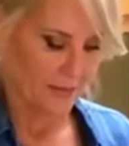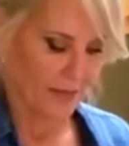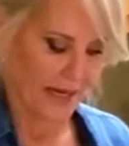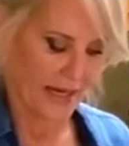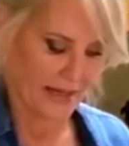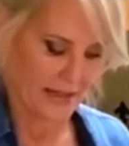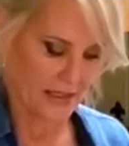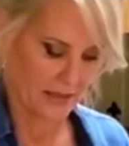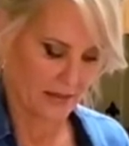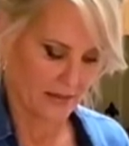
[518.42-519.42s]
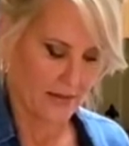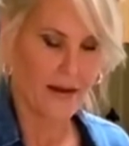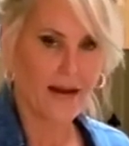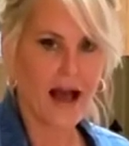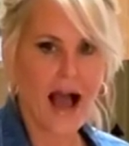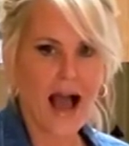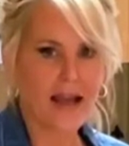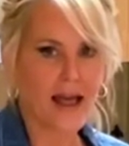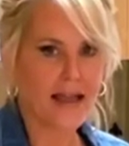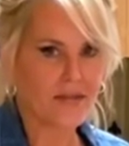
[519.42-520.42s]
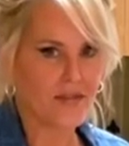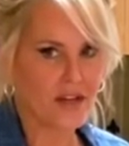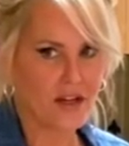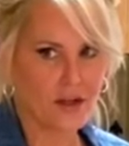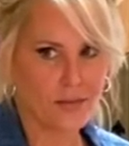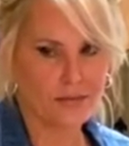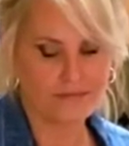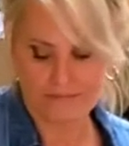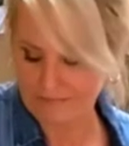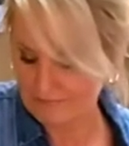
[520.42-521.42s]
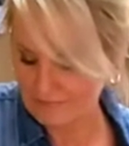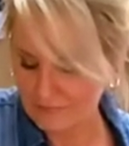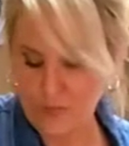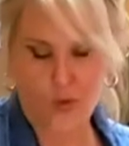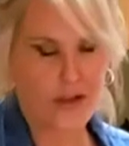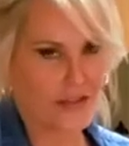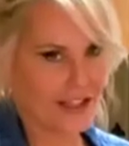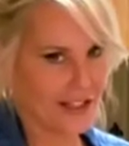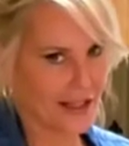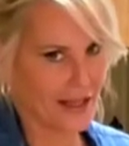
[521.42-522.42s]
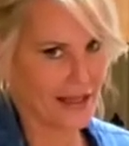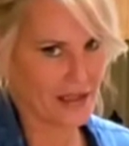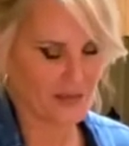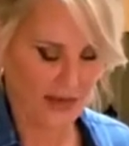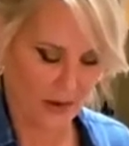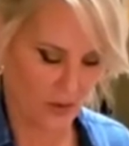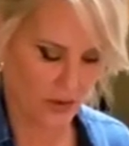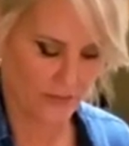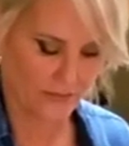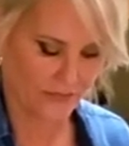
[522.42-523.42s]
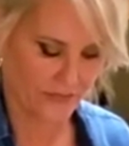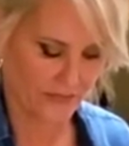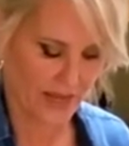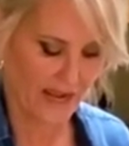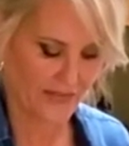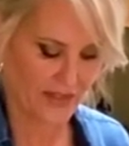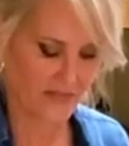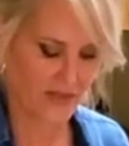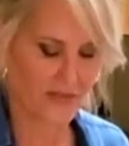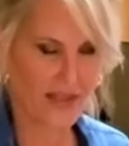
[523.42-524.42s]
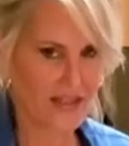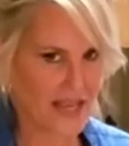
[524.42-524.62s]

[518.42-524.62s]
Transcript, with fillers: but I like them with a little less flour. I think that they